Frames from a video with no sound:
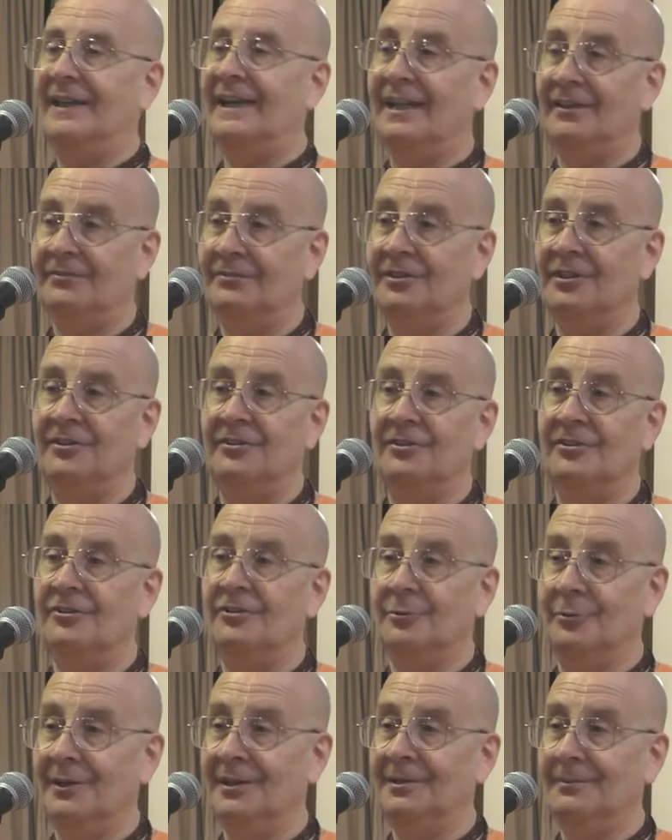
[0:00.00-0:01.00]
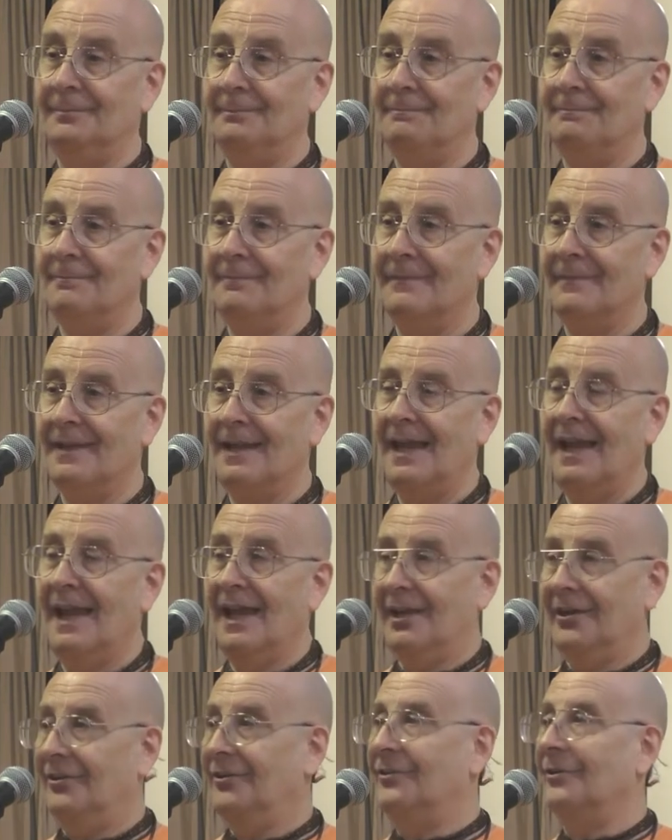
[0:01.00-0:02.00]
gifted to do it.
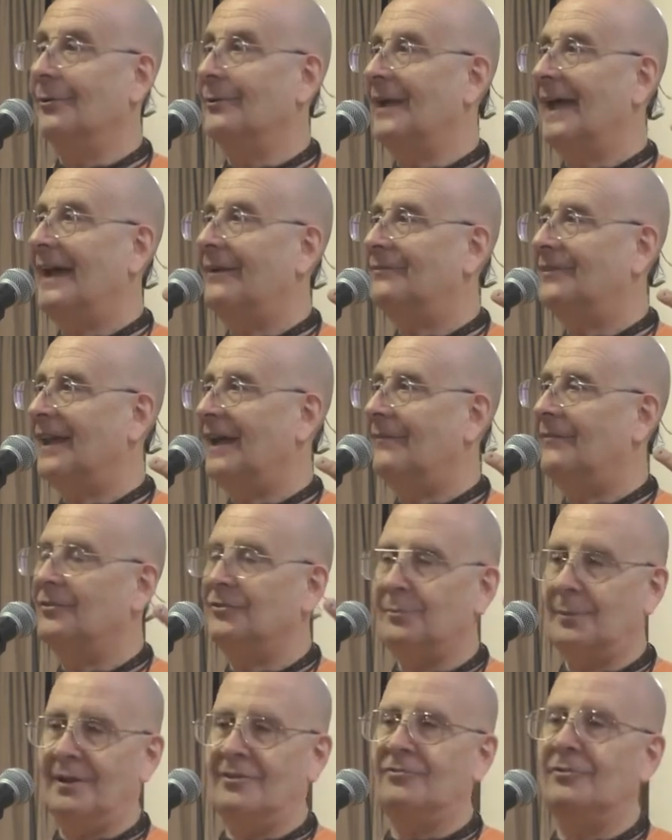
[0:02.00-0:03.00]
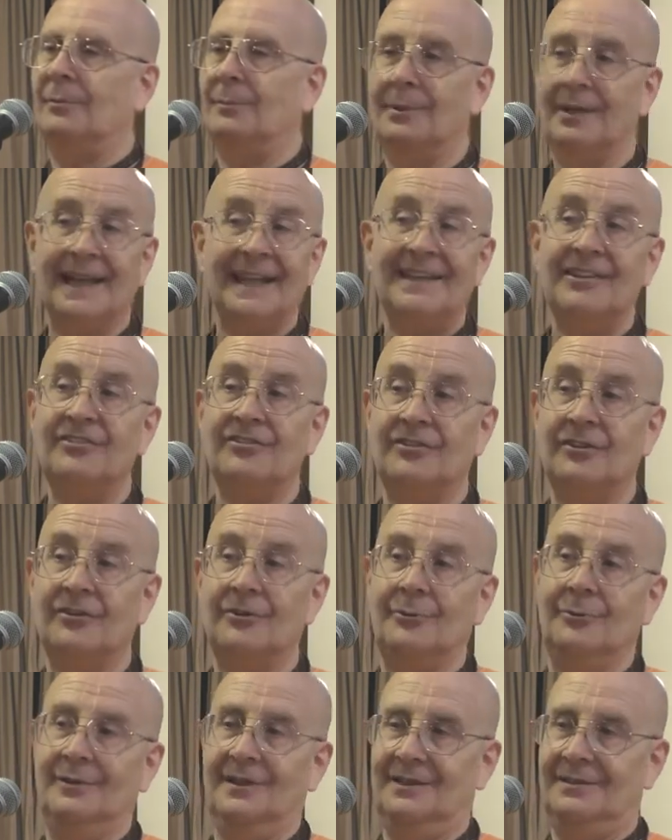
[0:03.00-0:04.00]
You don't have to have a special place to
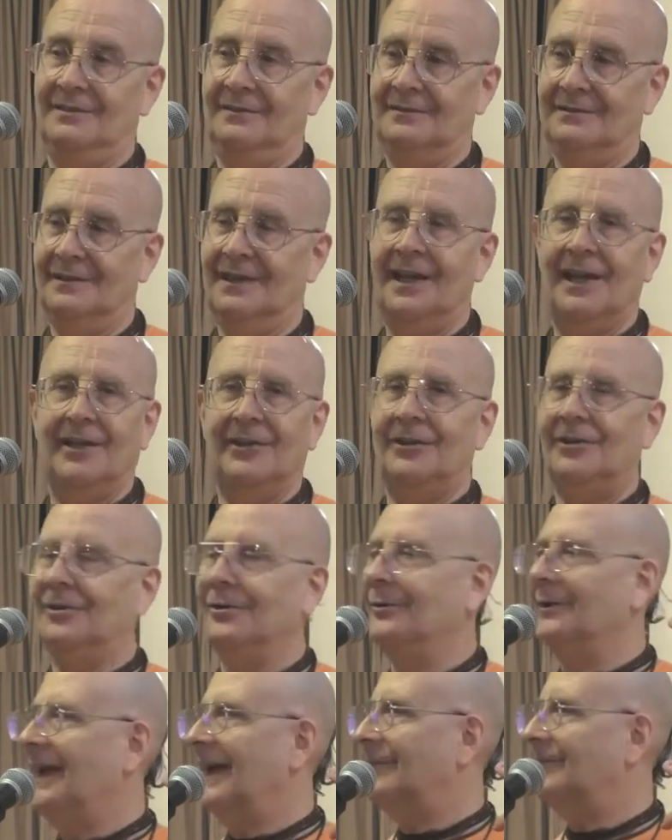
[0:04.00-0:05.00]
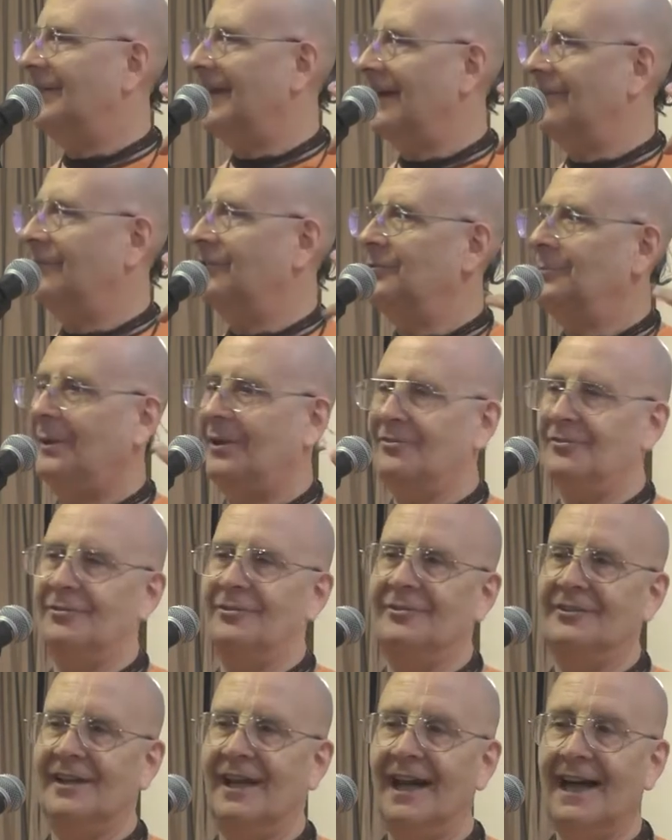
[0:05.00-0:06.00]
do it. You don't have to have a
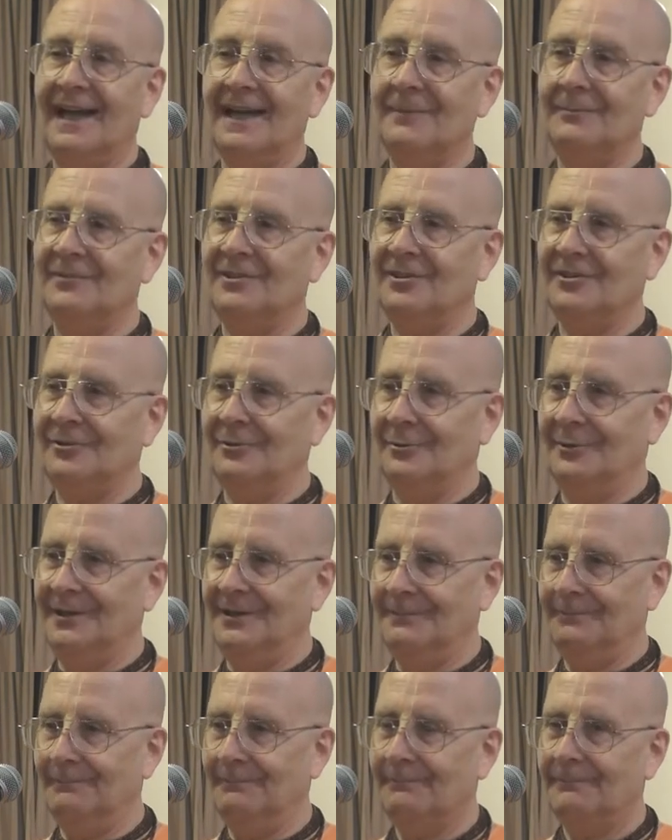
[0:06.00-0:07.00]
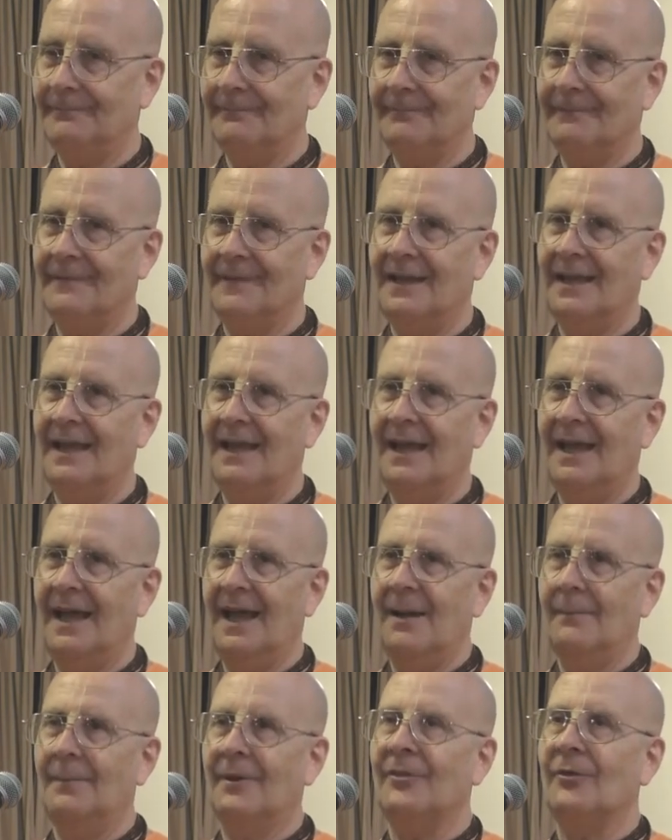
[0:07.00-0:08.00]
special time to do it.
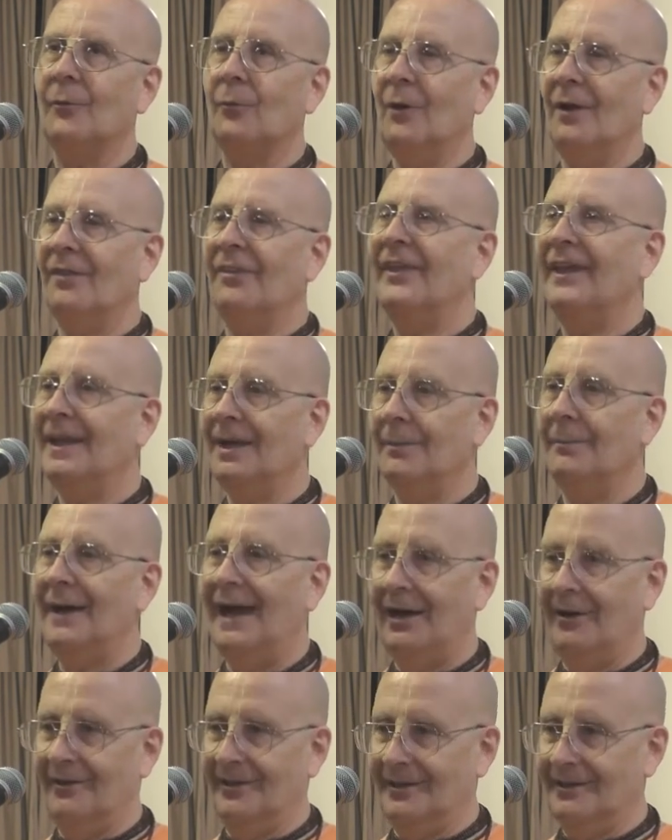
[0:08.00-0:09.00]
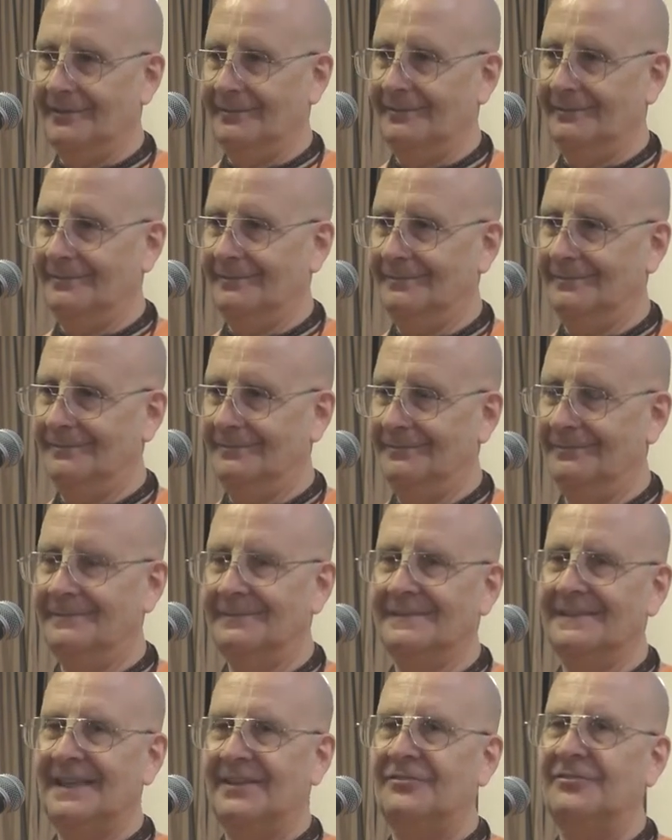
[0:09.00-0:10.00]
But the one thing about it
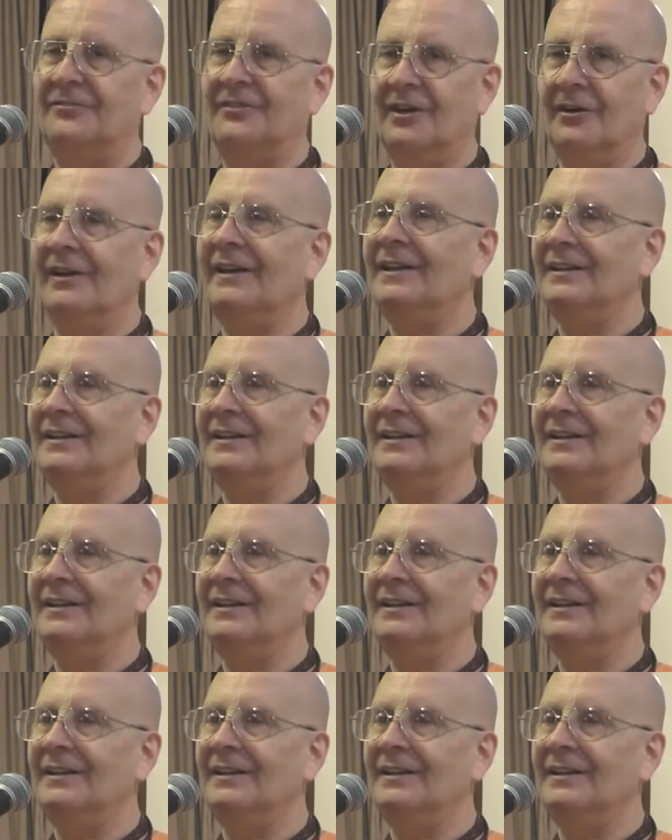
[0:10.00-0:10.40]
that's very